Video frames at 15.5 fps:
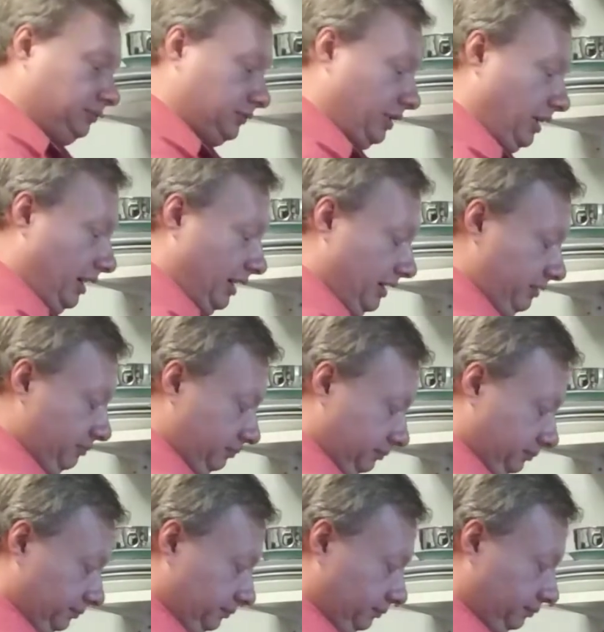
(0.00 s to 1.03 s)
Okay.
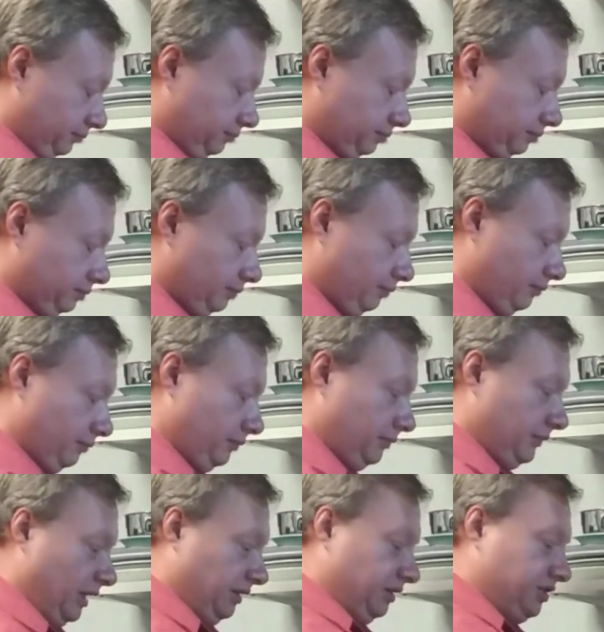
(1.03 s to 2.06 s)

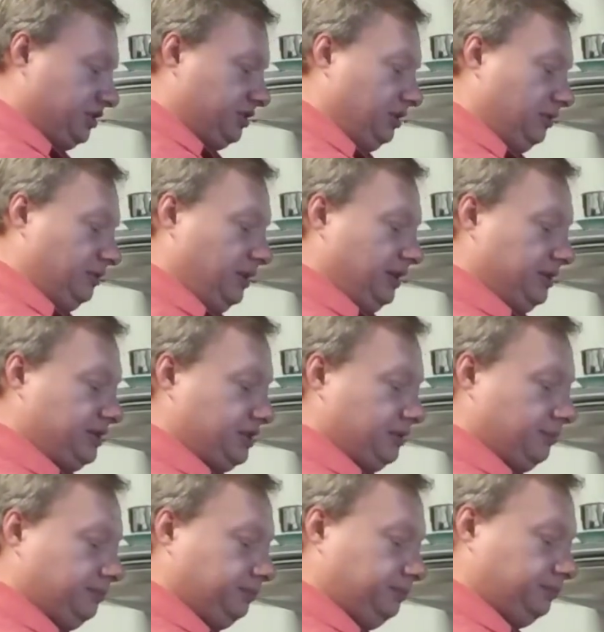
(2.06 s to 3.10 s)
Now let's do this.
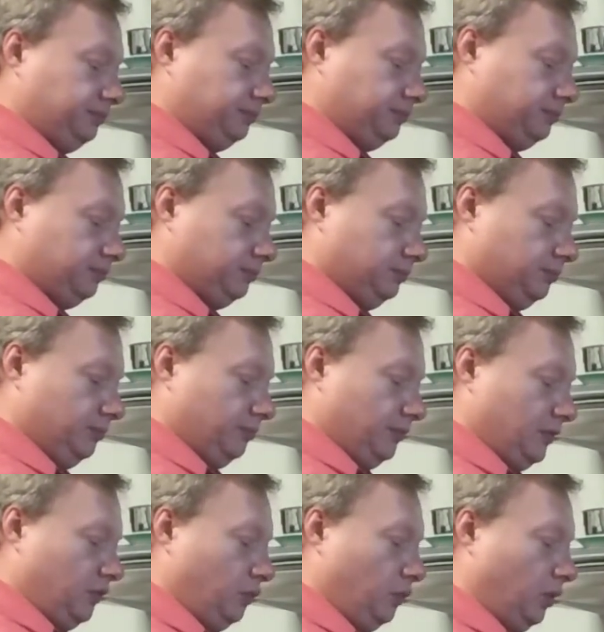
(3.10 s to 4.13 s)

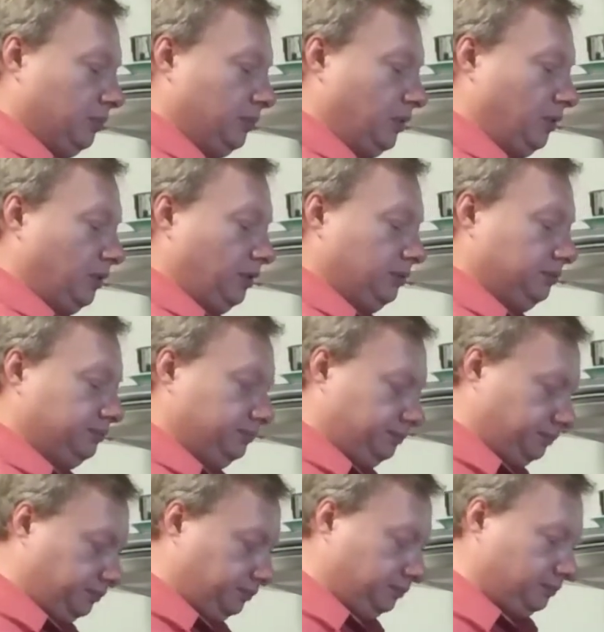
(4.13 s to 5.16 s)
One more.
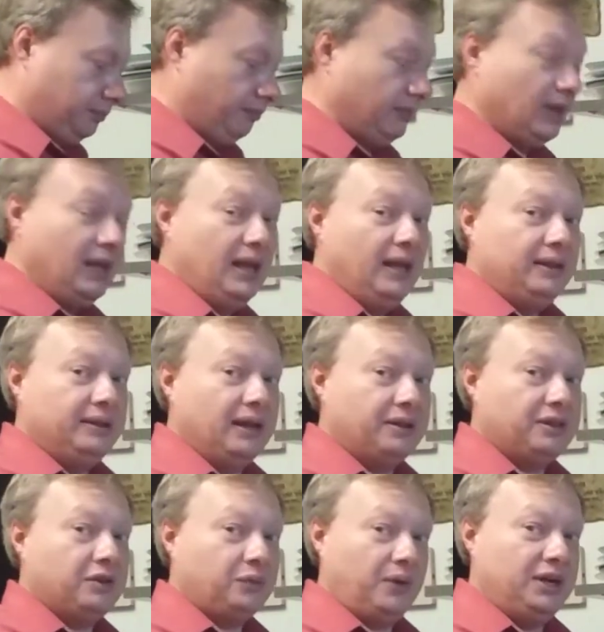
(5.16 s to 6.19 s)
Now
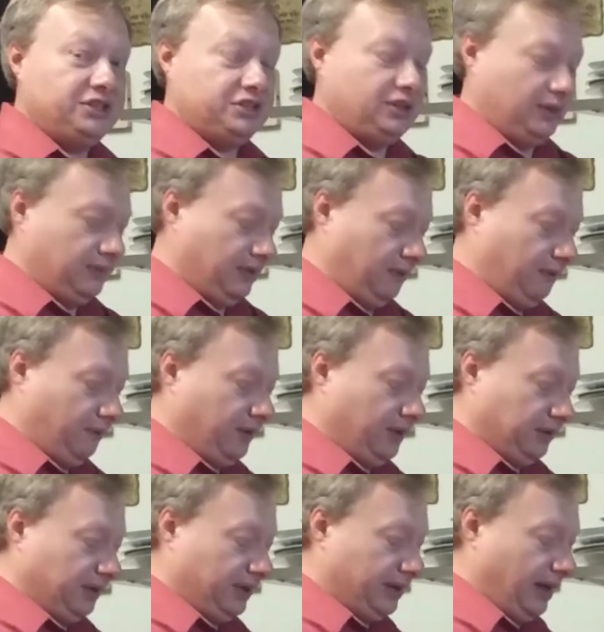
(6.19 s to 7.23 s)
the rest of the
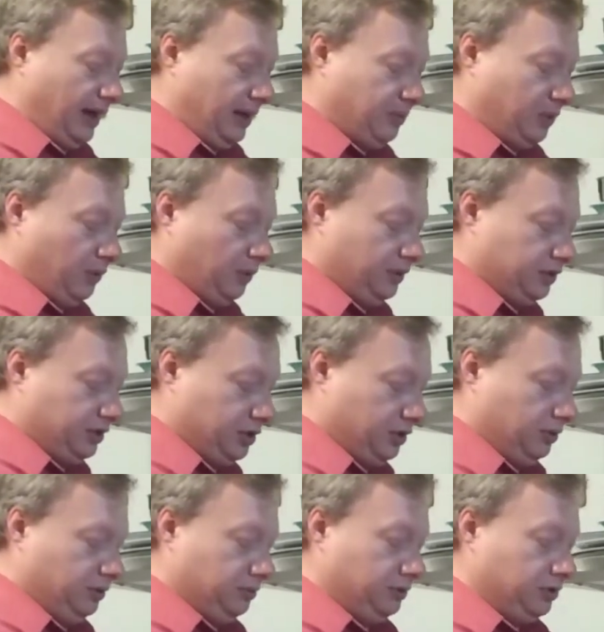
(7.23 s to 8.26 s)
filling I'm going to
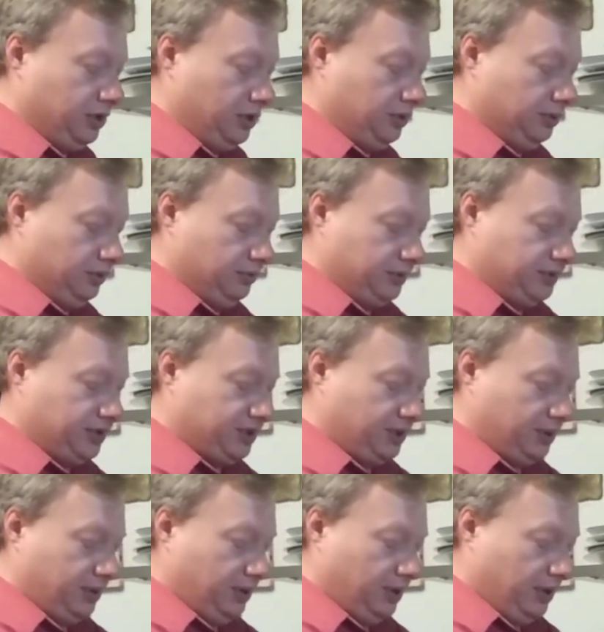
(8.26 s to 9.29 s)
use
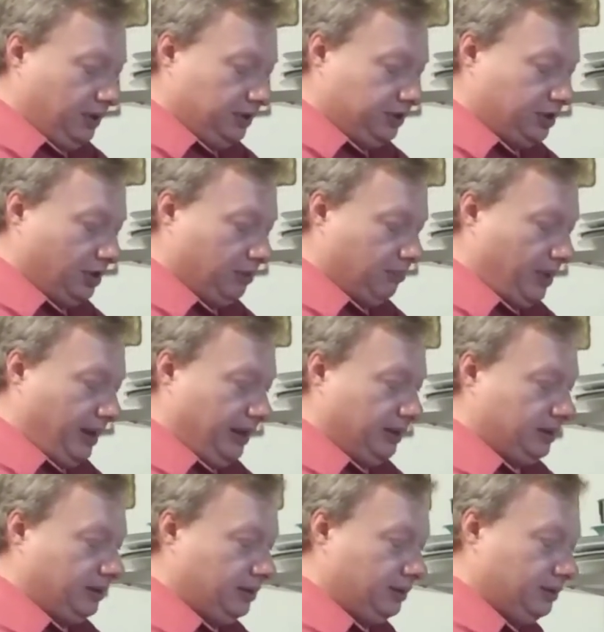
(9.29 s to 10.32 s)
to make
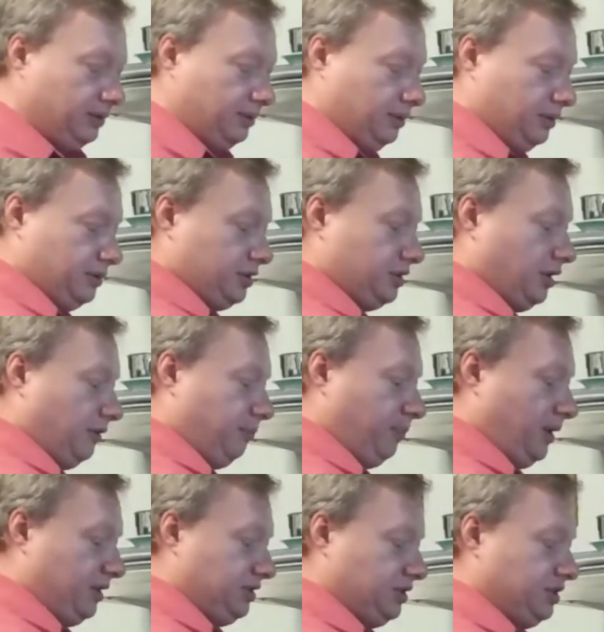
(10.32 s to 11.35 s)
stuffed
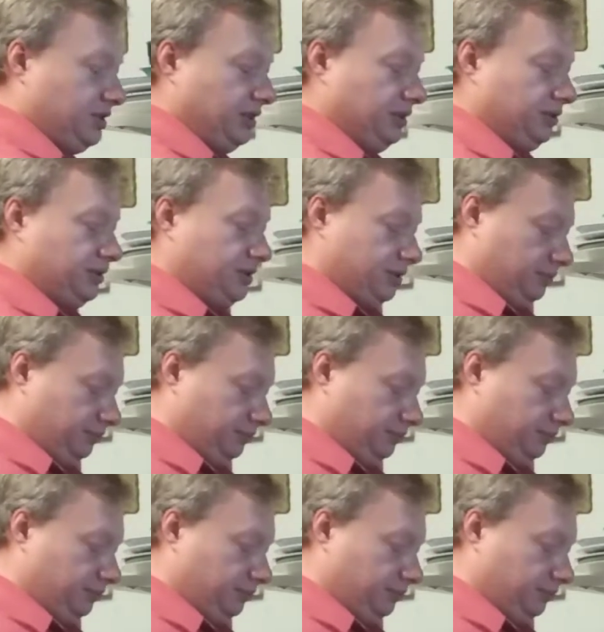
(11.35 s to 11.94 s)
pasta shells.